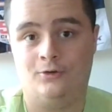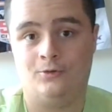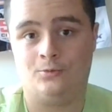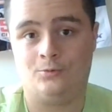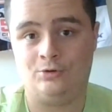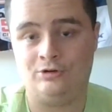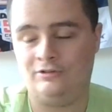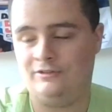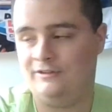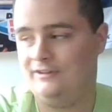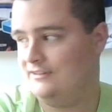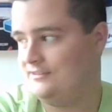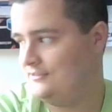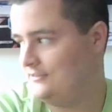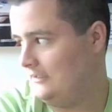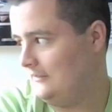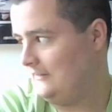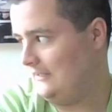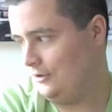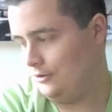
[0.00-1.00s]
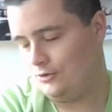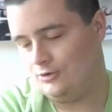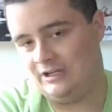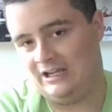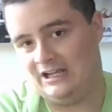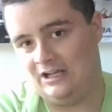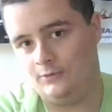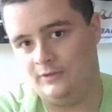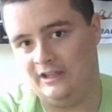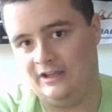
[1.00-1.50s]
Really a sellout
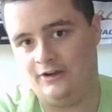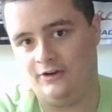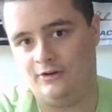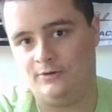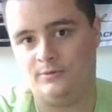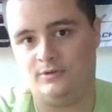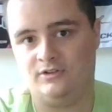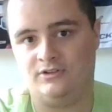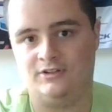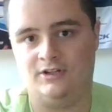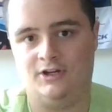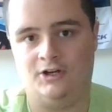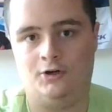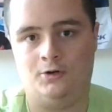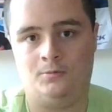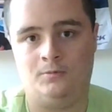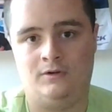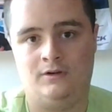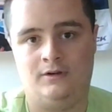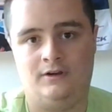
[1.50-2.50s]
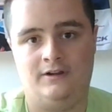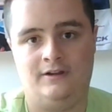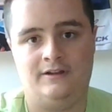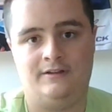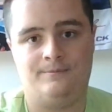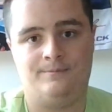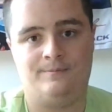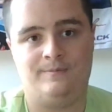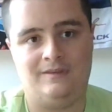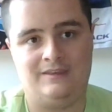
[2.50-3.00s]
crowd there. So
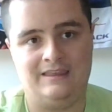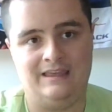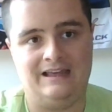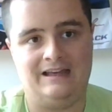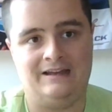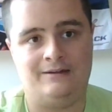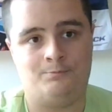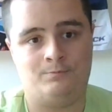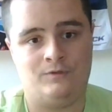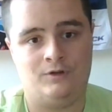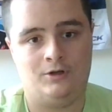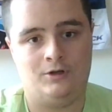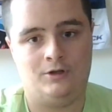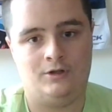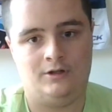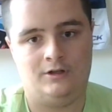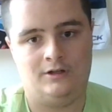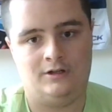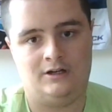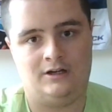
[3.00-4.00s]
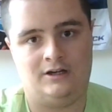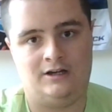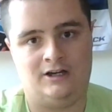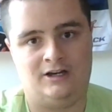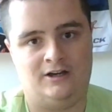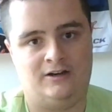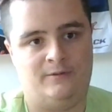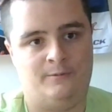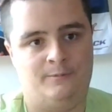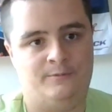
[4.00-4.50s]
yeah.
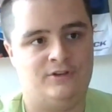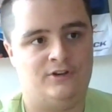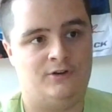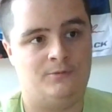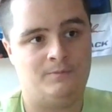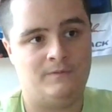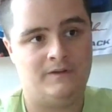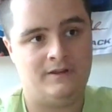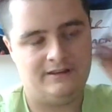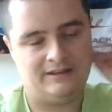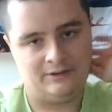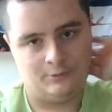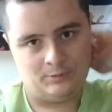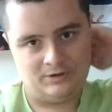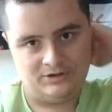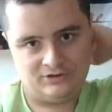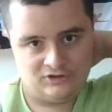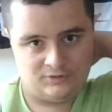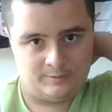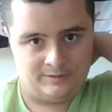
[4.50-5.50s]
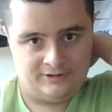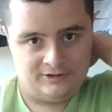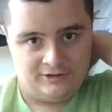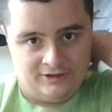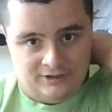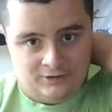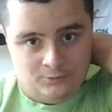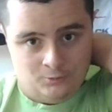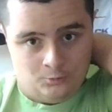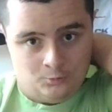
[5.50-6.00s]
The racing's been
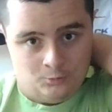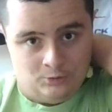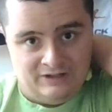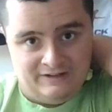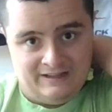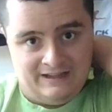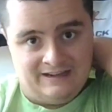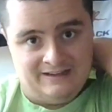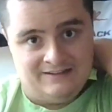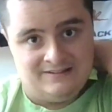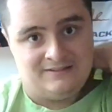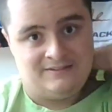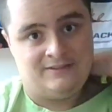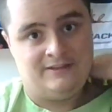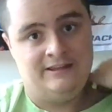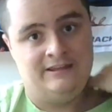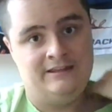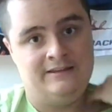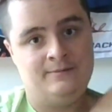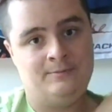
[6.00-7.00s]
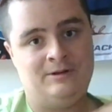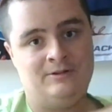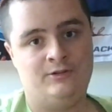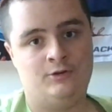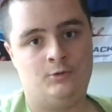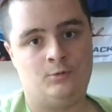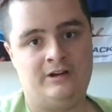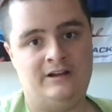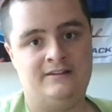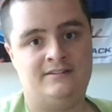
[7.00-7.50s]
good. What do you guys think about
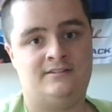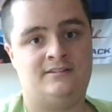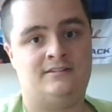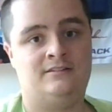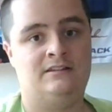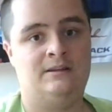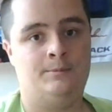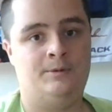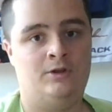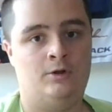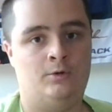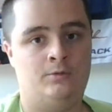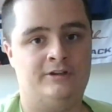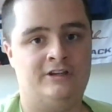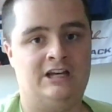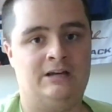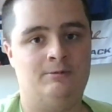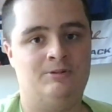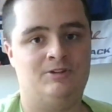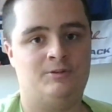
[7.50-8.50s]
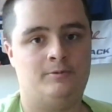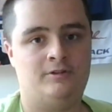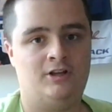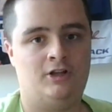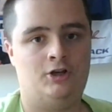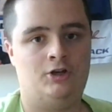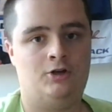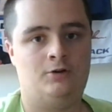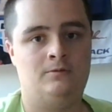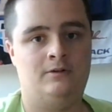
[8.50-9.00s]
the race? Let me know in the comments
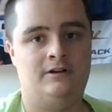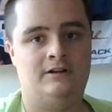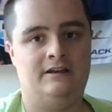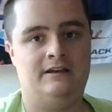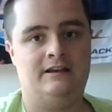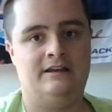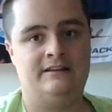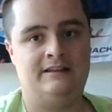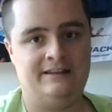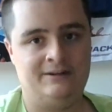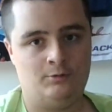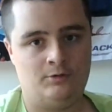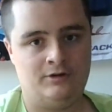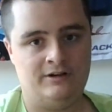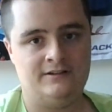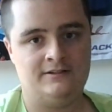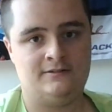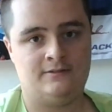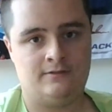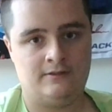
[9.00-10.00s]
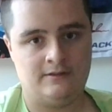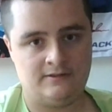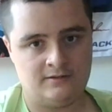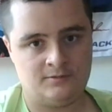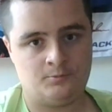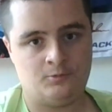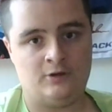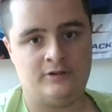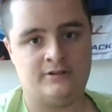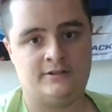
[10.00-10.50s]
below. Anyways, this is
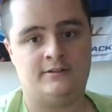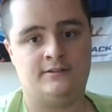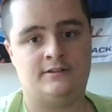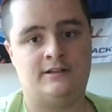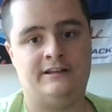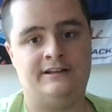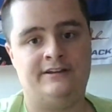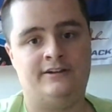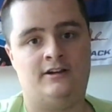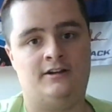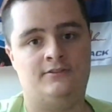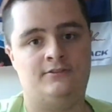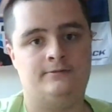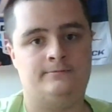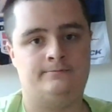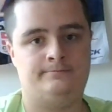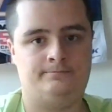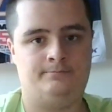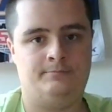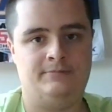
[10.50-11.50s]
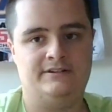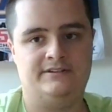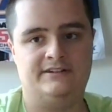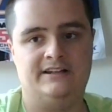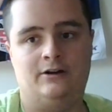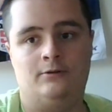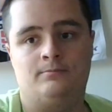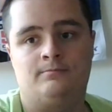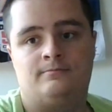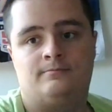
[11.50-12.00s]
Preston signing off. Peace
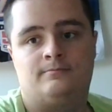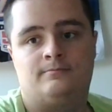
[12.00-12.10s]
out.